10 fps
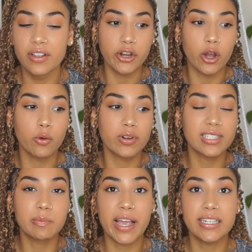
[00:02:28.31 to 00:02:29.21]
you know,
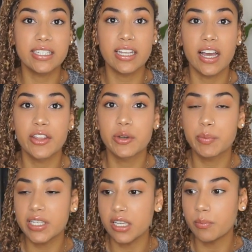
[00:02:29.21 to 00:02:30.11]
respecting other
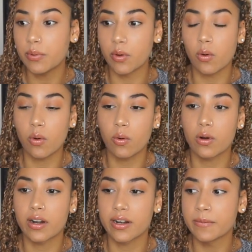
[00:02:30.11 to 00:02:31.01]
people
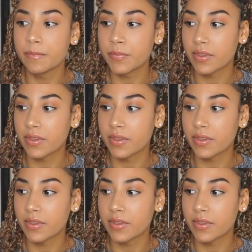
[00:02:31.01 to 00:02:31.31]
or